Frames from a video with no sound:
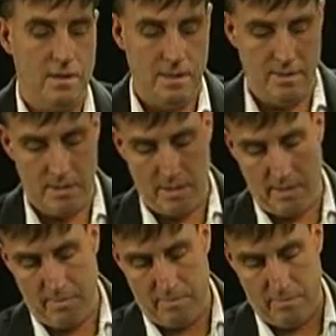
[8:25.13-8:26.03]
and then
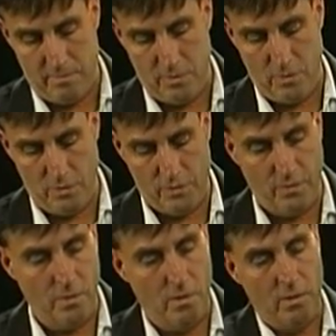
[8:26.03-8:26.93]
do those
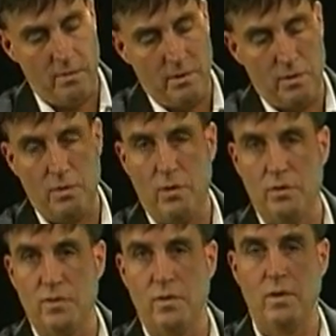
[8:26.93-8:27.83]
4, and then do
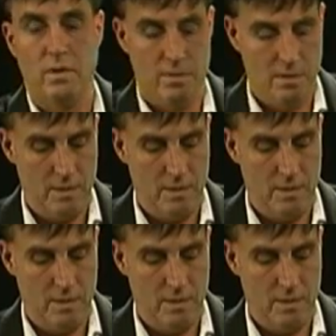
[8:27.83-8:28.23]
those 4.